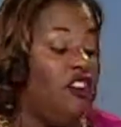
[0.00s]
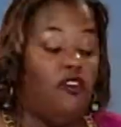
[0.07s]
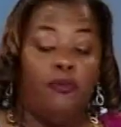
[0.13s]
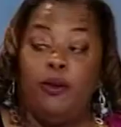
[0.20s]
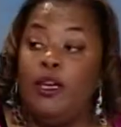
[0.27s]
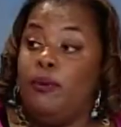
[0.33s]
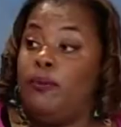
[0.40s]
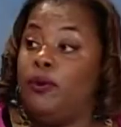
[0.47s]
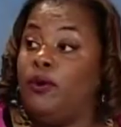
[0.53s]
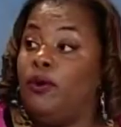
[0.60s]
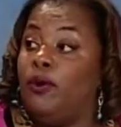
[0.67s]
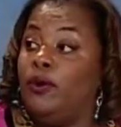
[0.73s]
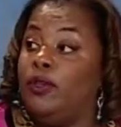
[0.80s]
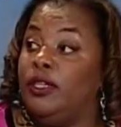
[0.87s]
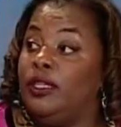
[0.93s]
if people
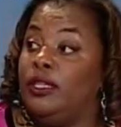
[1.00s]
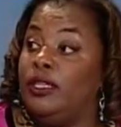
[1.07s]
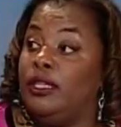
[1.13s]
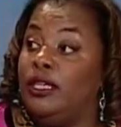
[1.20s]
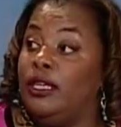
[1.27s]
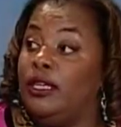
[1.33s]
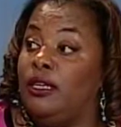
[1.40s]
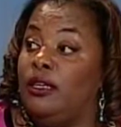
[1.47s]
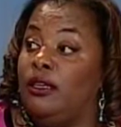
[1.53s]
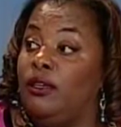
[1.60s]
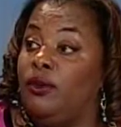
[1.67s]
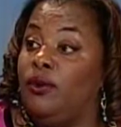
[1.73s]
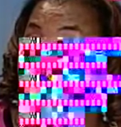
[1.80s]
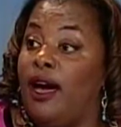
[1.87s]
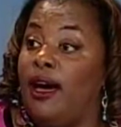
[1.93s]
only see
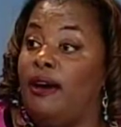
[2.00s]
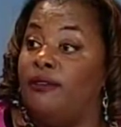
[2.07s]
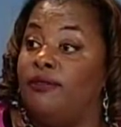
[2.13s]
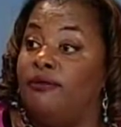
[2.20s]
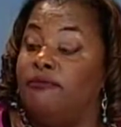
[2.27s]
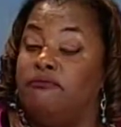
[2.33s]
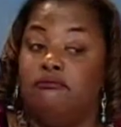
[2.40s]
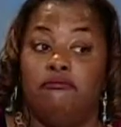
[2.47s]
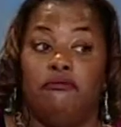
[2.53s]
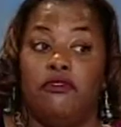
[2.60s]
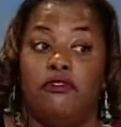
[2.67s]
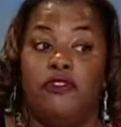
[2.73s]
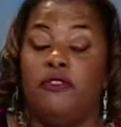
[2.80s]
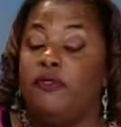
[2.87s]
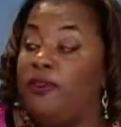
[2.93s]
you have
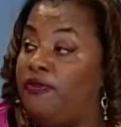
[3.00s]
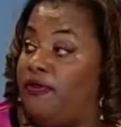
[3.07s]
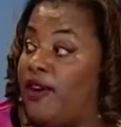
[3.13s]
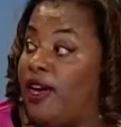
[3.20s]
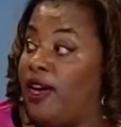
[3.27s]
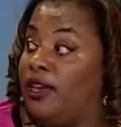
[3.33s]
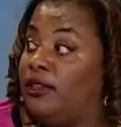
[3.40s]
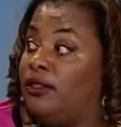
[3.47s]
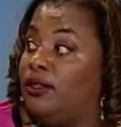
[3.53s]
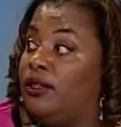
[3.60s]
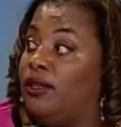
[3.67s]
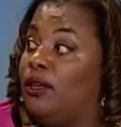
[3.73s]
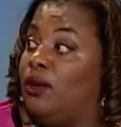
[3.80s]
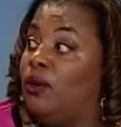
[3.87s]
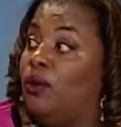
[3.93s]
50 fans
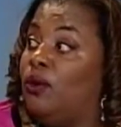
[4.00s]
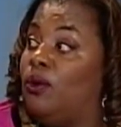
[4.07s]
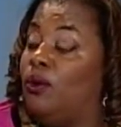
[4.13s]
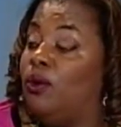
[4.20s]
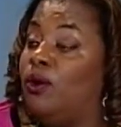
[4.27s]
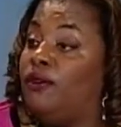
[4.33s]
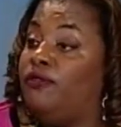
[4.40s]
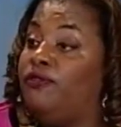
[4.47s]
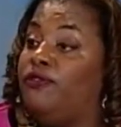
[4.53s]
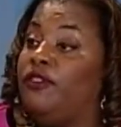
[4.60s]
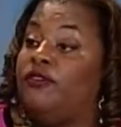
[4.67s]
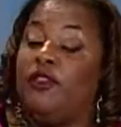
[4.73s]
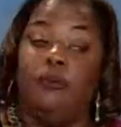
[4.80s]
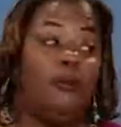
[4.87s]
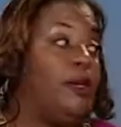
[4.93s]
mm-hmm. or
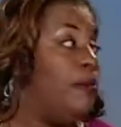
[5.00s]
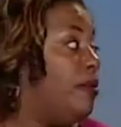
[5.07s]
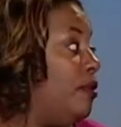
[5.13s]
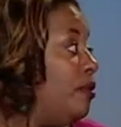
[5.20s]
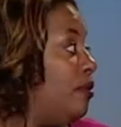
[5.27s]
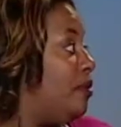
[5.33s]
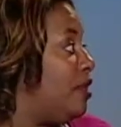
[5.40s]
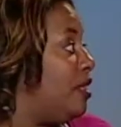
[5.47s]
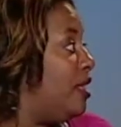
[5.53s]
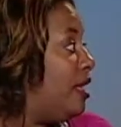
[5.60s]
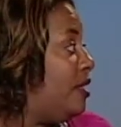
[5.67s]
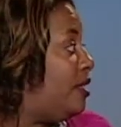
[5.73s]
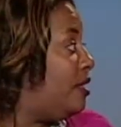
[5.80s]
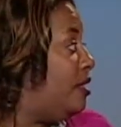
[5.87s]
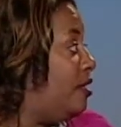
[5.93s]
50 people who's
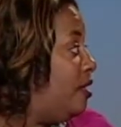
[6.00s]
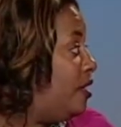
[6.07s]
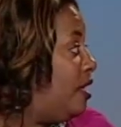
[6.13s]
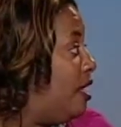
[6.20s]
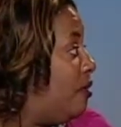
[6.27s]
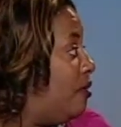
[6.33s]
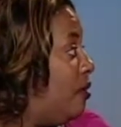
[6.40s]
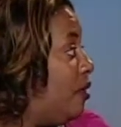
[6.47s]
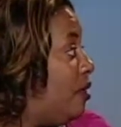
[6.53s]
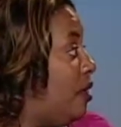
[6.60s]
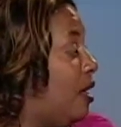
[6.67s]
connected in your network,